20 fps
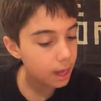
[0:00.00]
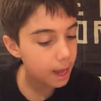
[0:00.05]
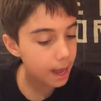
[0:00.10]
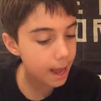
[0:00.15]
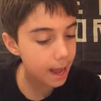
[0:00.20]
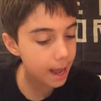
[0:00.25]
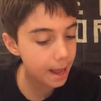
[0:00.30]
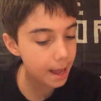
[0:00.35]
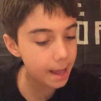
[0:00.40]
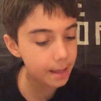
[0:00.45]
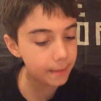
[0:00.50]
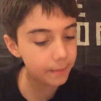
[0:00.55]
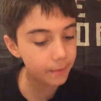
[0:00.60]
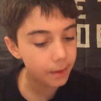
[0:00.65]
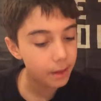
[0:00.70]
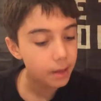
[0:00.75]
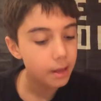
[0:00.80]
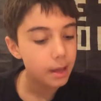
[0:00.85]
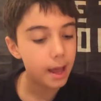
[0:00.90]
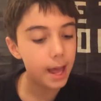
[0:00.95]

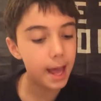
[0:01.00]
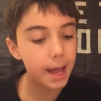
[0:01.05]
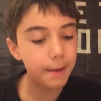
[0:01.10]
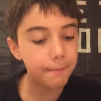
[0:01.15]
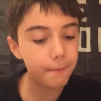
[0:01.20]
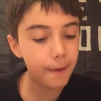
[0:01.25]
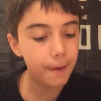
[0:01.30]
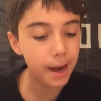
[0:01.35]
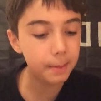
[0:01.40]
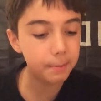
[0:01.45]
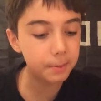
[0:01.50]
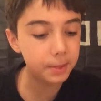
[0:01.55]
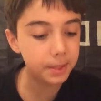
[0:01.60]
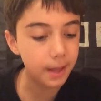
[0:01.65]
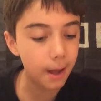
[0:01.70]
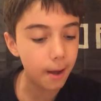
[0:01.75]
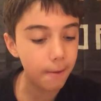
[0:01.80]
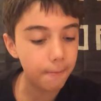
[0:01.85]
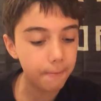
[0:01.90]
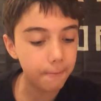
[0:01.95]
and fine
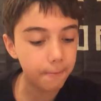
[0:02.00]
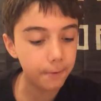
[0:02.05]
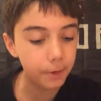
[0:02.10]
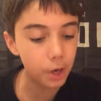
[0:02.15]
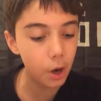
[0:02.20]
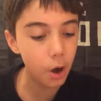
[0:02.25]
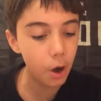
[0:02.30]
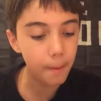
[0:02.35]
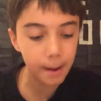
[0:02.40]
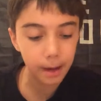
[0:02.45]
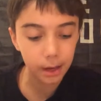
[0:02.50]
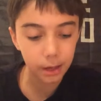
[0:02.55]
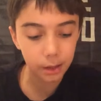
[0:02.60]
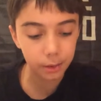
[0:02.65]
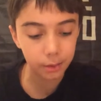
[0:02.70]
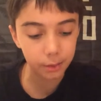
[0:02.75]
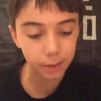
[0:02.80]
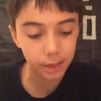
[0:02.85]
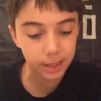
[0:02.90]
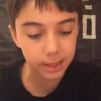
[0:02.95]
himself for no
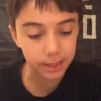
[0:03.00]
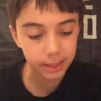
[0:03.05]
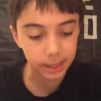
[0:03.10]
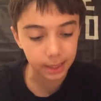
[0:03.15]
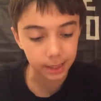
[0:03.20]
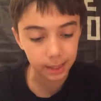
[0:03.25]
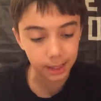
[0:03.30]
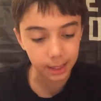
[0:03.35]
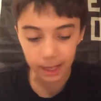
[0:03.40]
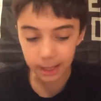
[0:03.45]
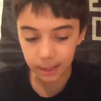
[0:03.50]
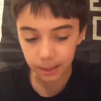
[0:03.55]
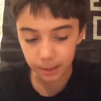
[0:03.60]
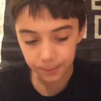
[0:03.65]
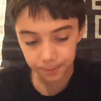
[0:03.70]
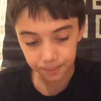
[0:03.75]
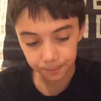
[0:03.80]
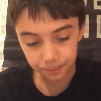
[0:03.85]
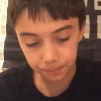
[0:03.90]
apparent reason. Like,